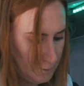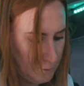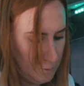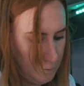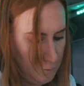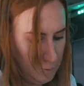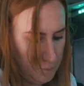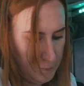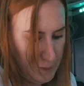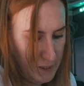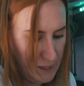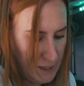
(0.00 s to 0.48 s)

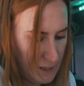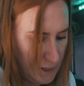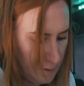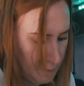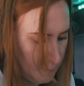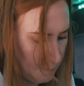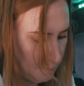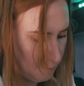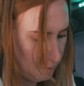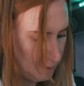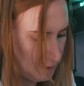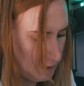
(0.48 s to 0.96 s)
Oh, big air
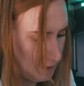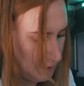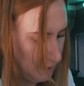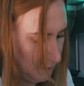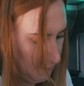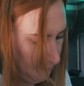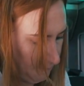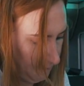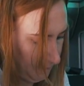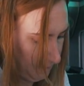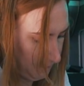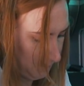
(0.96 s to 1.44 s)
bubble
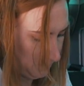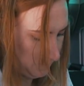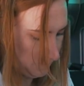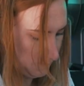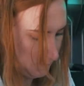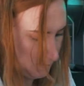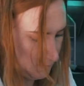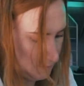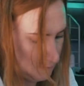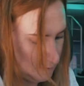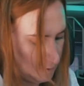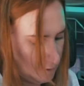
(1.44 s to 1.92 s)
there.
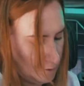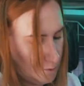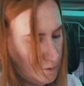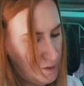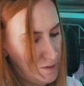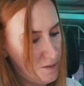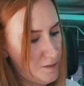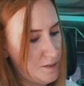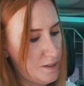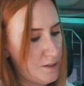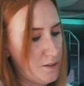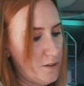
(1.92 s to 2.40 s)
That's
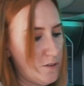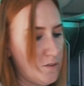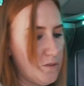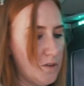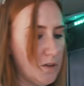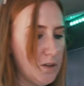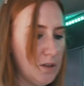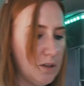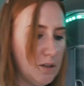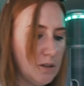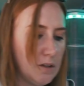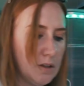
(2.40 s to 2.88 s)
quite
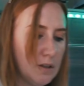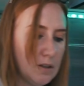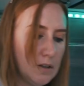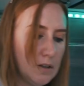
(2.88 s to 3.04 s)
satisfying.